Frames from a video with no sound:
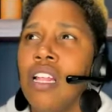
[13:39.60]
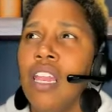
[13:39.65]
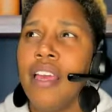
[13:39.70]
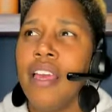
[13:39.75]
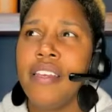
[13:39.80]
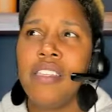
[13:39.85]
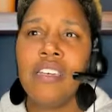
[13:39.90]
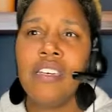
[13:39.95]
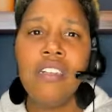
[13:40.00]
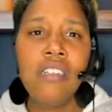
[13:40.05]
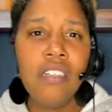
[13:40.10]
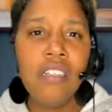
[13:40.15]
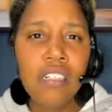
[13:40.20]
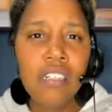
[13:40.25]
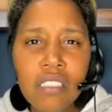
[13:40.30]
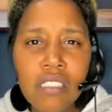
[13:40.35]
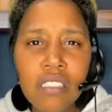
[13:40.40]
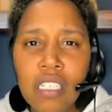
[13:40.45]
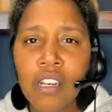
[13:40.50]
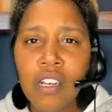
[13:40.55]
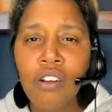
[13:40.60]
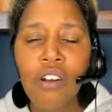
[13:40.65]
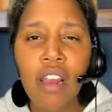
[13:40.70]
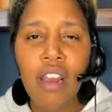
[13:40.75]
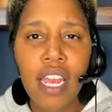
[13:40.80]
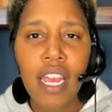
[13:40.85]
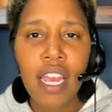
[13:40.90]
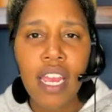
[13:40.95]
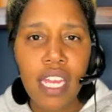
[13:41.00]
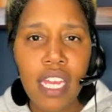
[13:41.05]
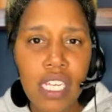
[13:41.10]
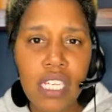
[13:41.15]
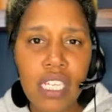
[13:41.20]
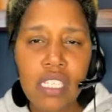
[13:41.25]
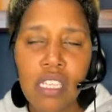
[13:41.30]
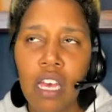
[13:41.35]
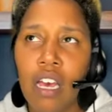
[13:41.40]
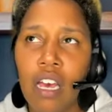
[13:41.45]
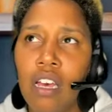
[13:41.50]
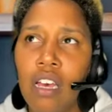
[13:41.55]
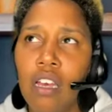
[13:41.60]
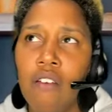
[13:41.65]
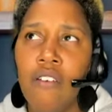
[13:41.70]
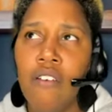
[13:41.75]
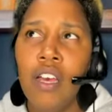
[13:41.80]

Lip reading: nooks and crannies of